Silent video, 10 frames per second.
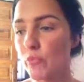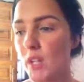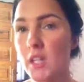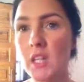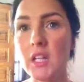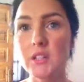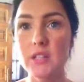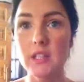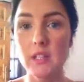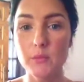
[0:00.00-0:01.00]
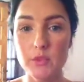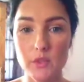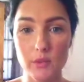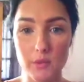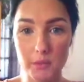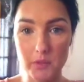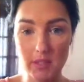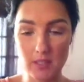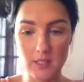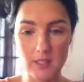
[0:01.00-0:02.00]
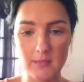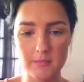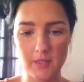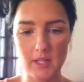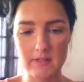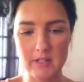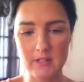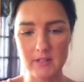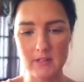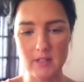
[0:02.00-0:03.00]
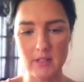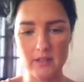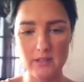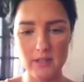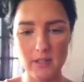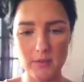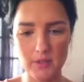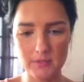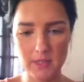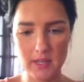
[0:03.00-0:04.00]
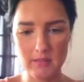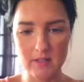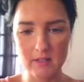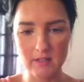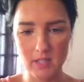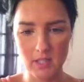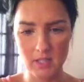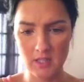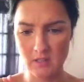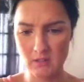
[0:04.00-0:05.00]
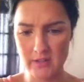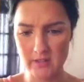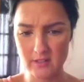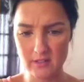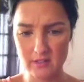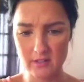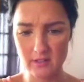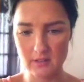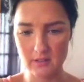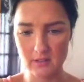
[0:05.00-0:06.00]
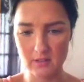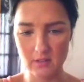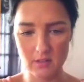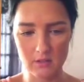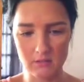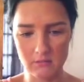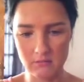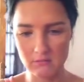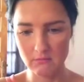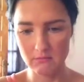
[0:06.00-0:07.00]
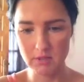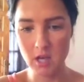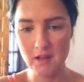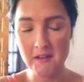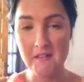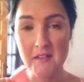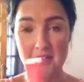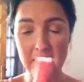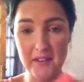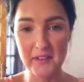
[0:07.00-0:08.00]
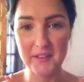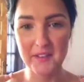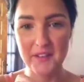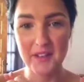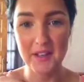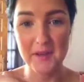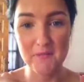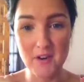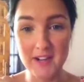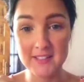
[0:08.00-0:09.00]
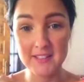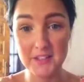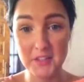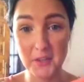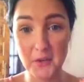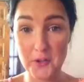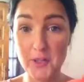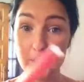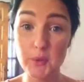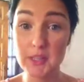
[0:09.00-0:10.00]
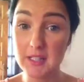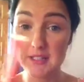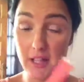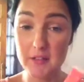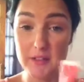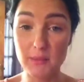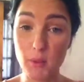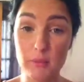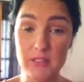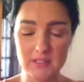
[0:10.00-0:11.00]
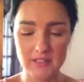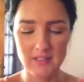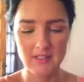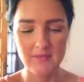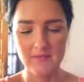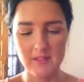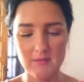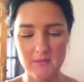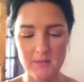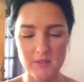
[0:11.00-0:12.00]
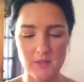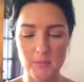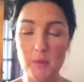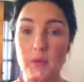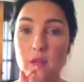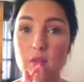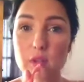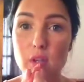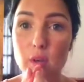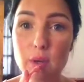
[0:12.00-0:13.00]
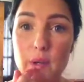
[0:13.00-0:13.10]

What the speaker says: And then actually I think I'm just going to go in with the Clarins. This is the lip gloss by Clarins. Christ, it's all gone. the writing's actually gone on it, but it is Clarins, I promise. I'm just going to pop that over the top.